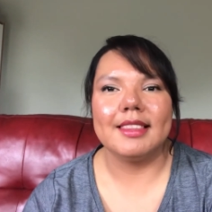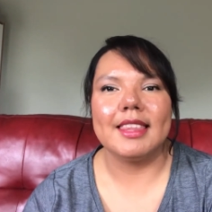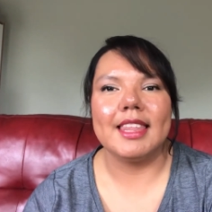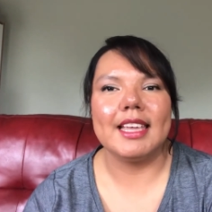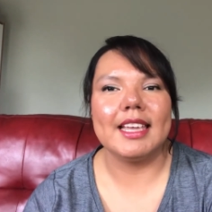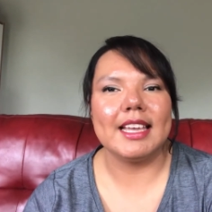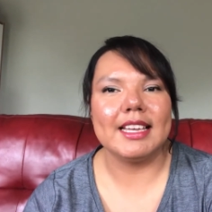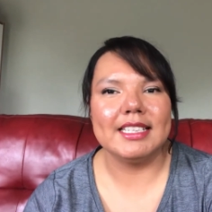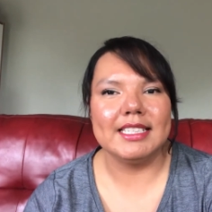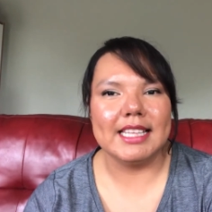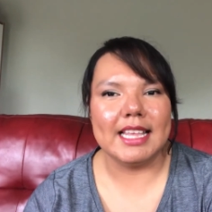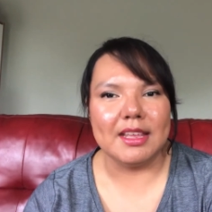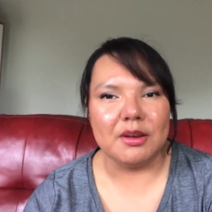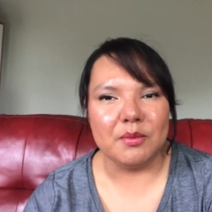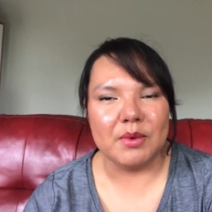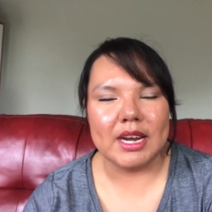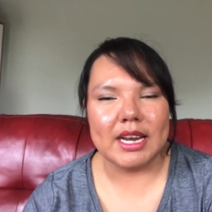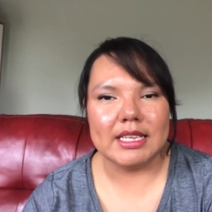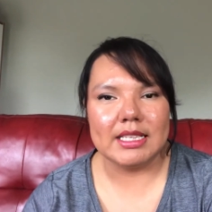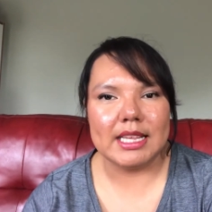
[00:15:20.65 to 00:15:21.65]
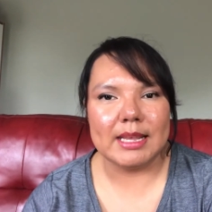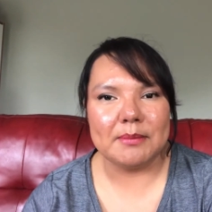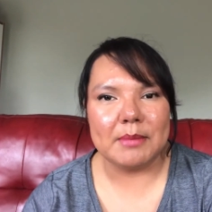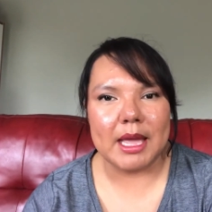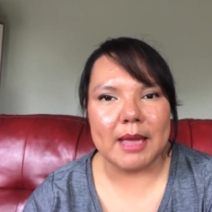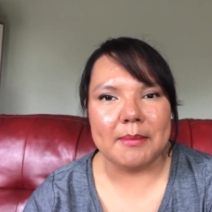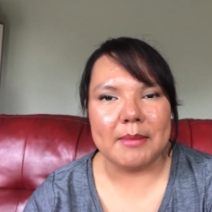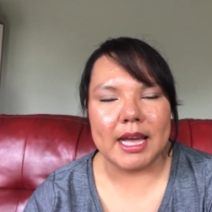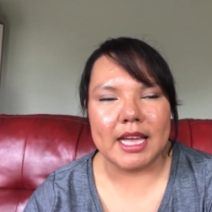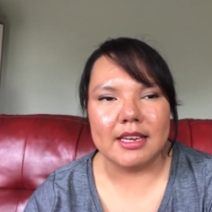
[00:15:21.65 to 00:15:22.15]
Like I said, when I set
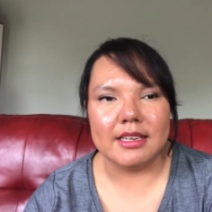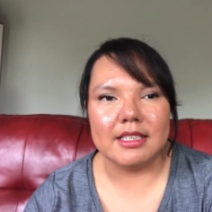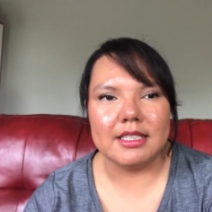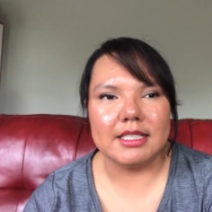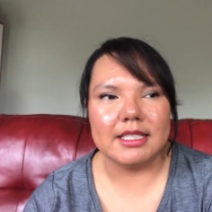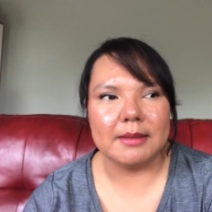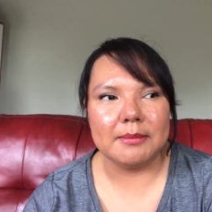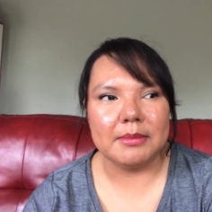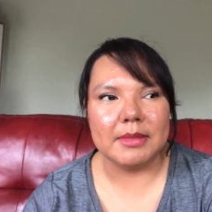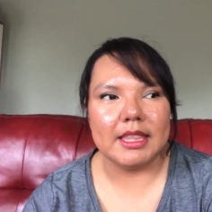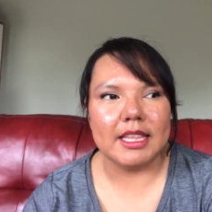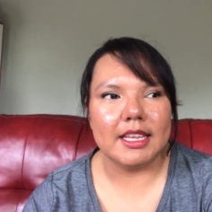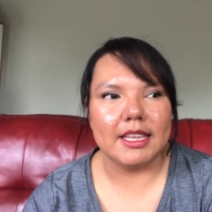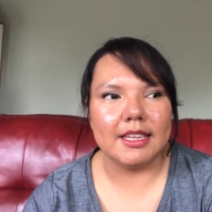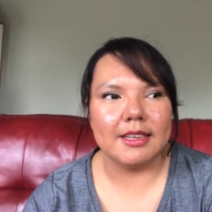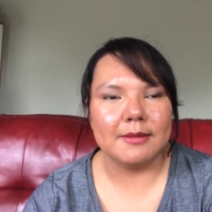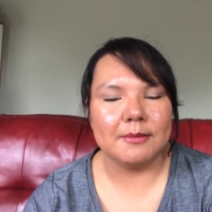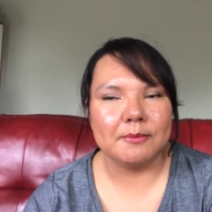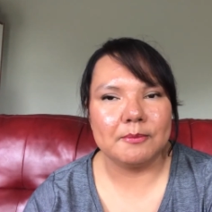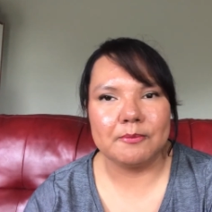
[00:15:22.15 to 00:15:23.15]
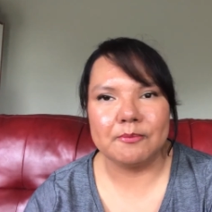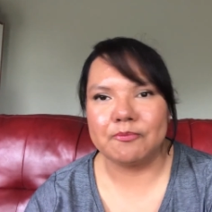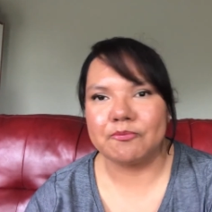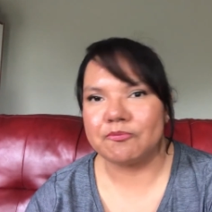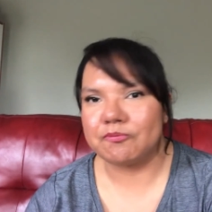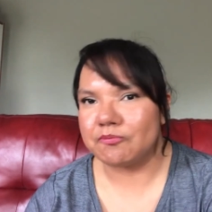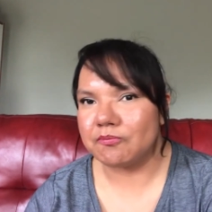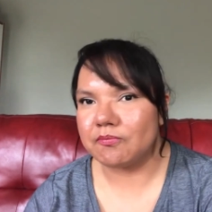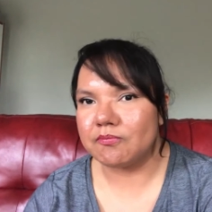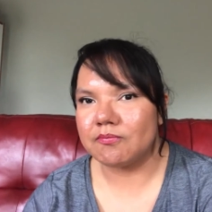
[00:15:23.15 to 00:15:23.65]
my mind to something,
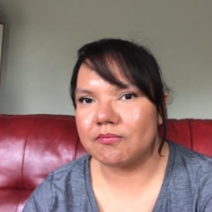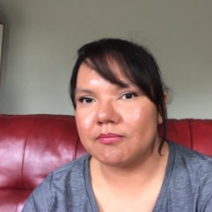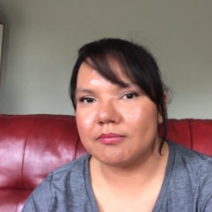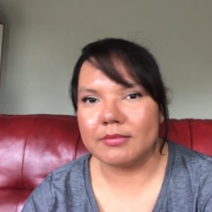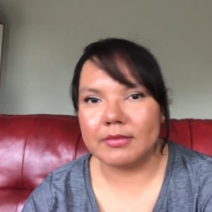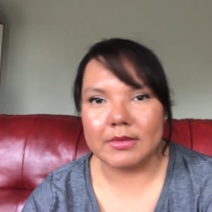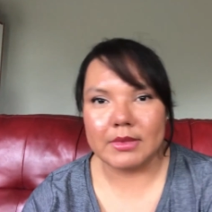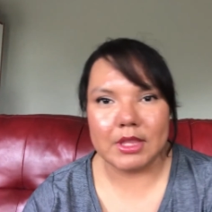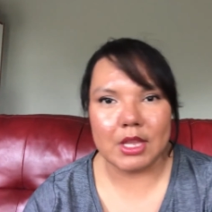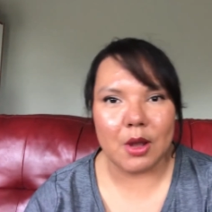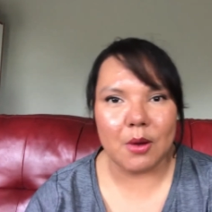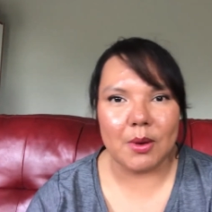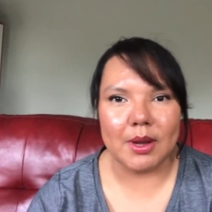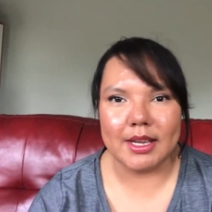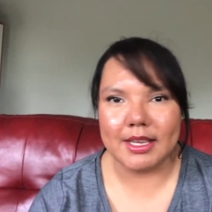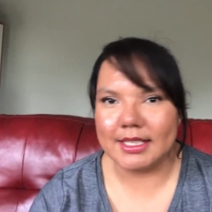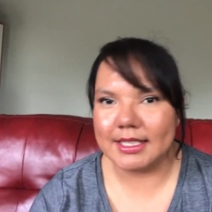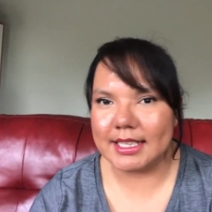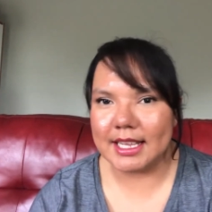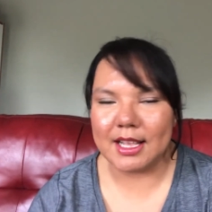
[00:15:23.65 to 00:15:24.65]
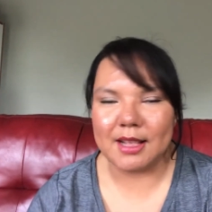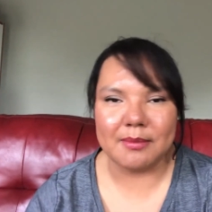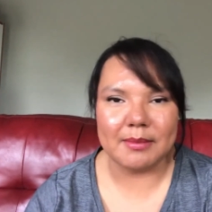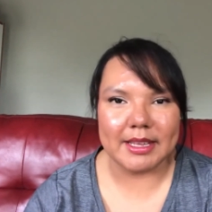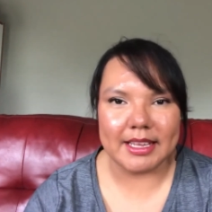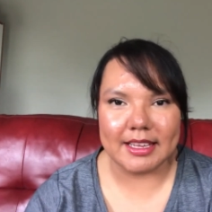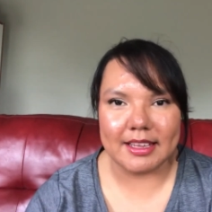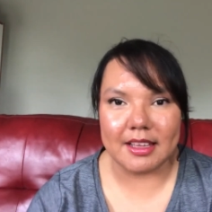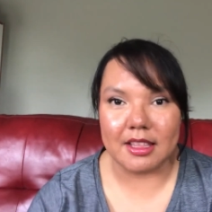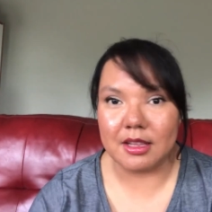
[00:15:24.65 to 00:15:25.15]
no one can tell
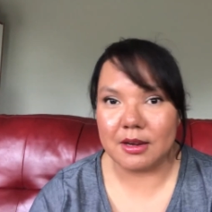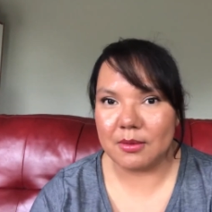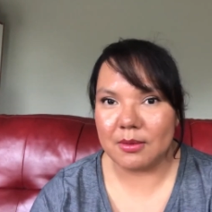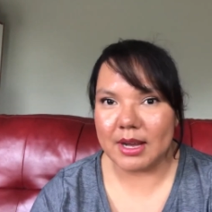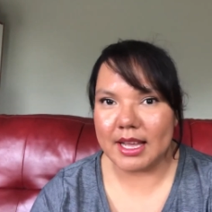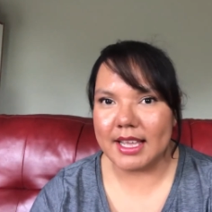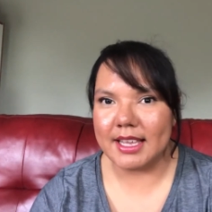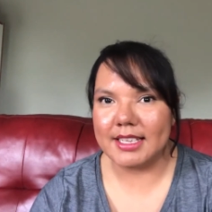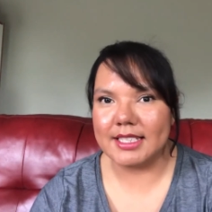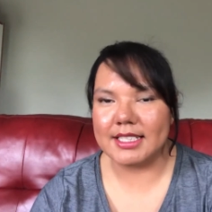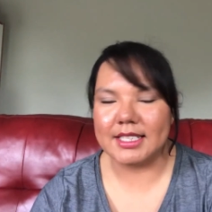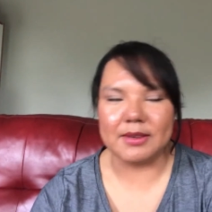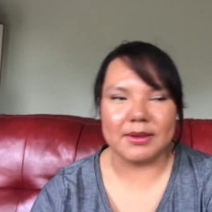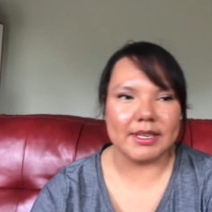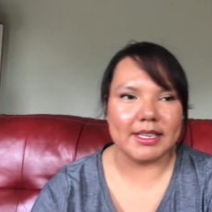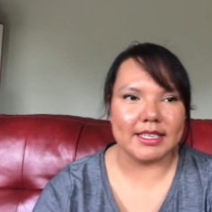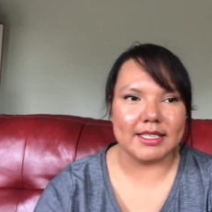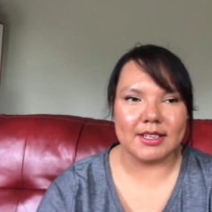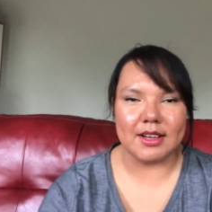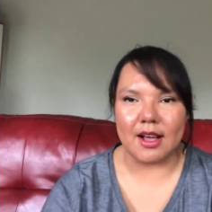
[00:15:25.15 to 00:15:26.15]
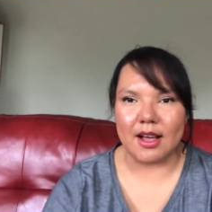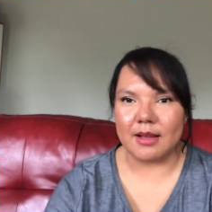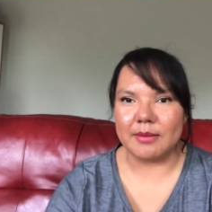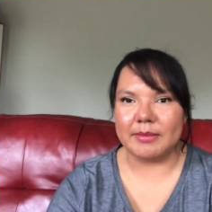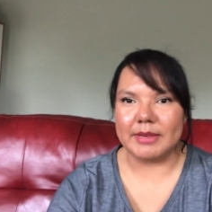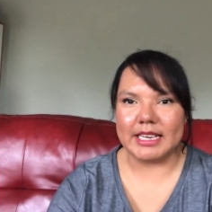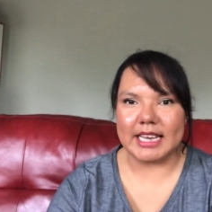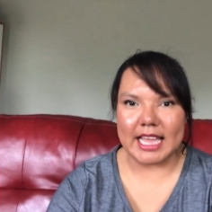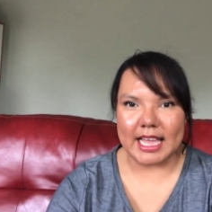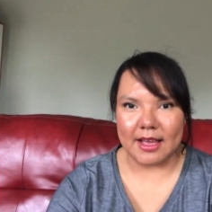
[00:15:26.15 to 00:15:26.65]
me otherwise. No one can talk
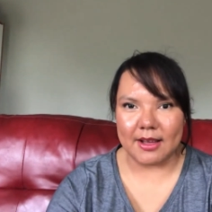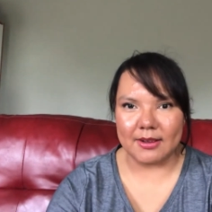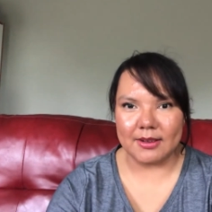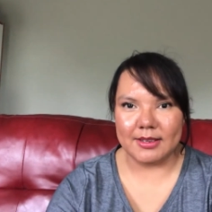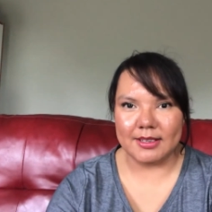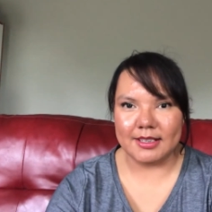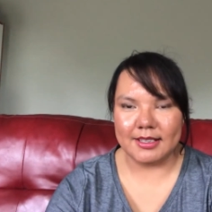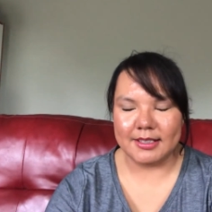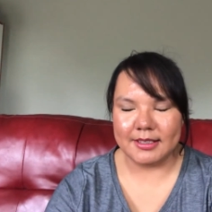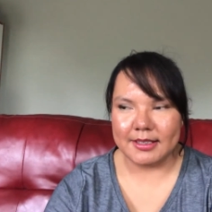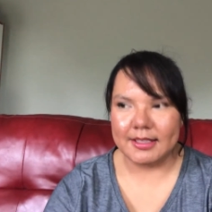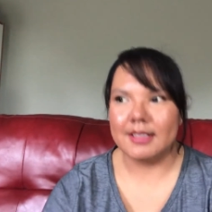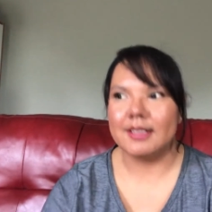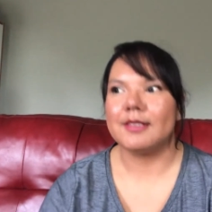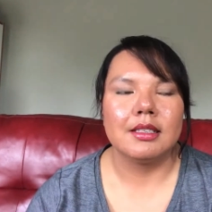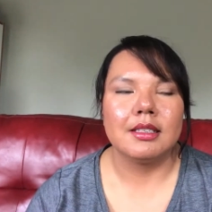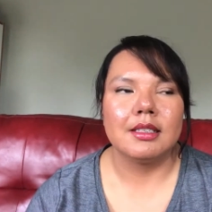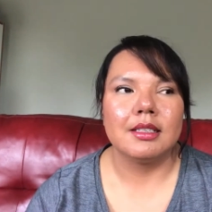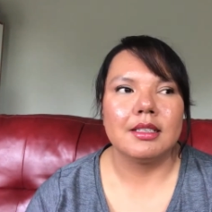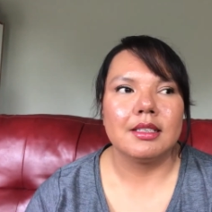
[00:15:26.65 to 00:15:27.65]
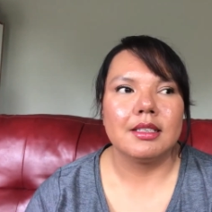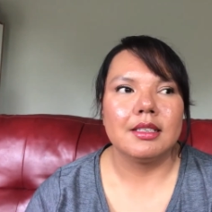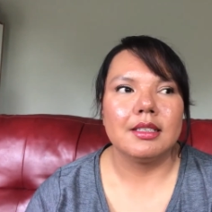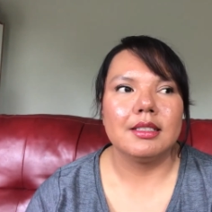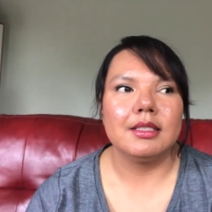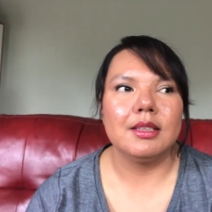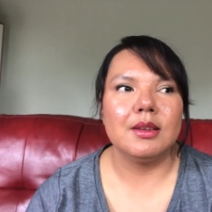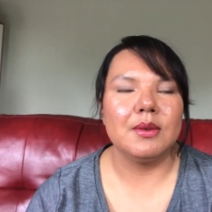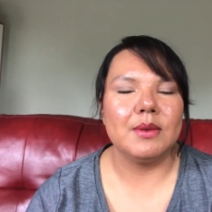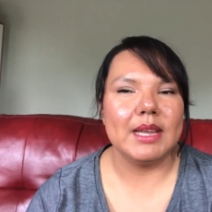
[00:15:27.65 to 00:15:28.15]
me down.
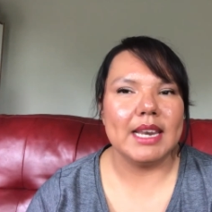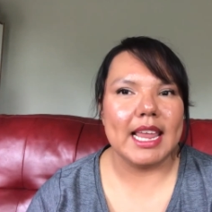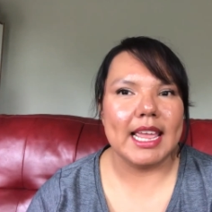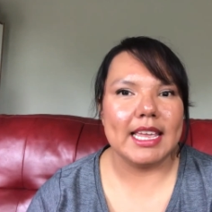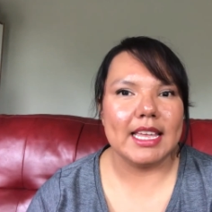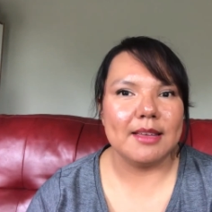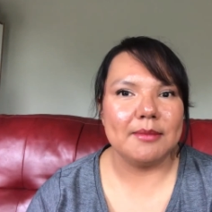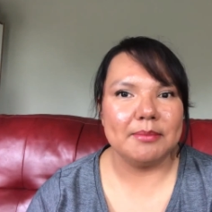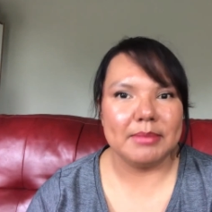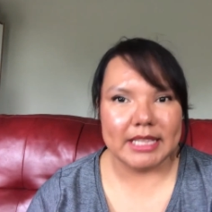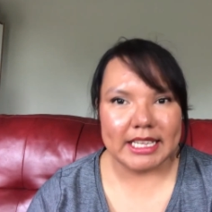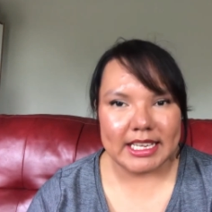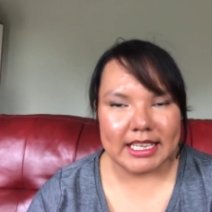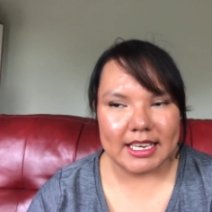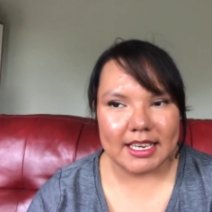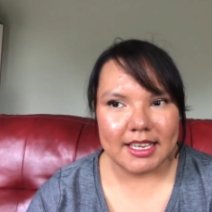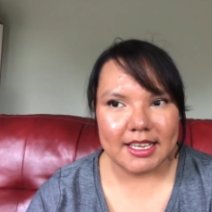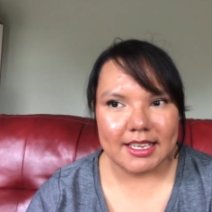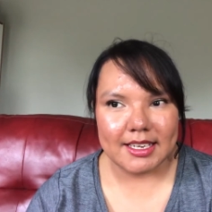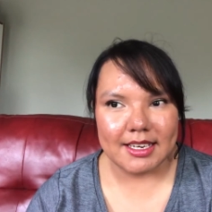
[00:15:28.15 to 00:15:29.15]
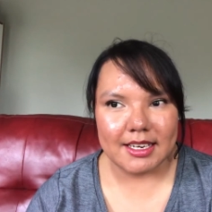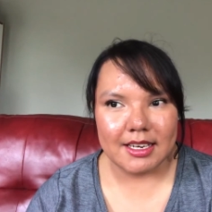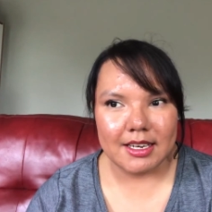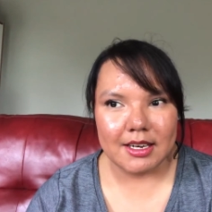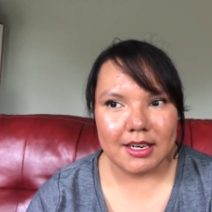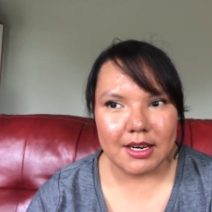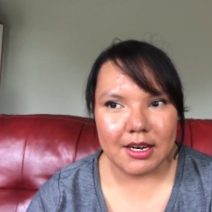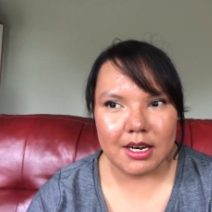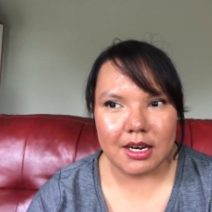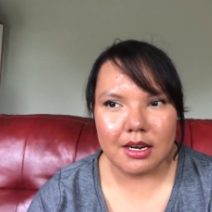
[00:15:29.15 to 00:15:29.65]
So when I completed
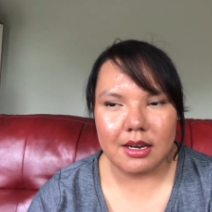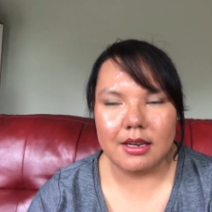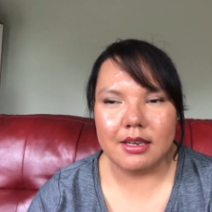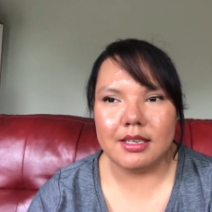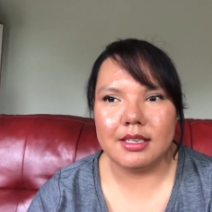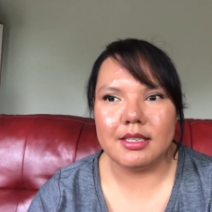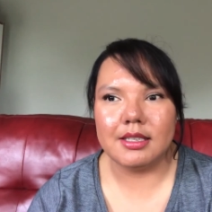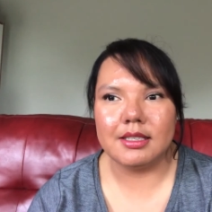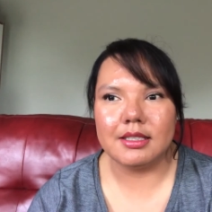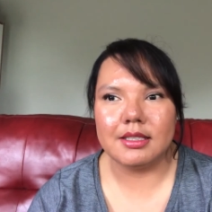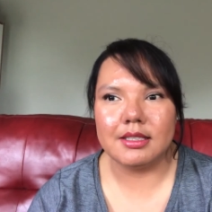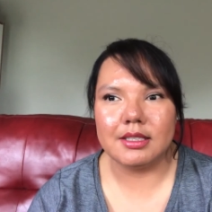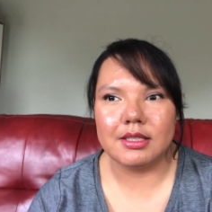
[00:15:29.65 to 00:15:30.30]
her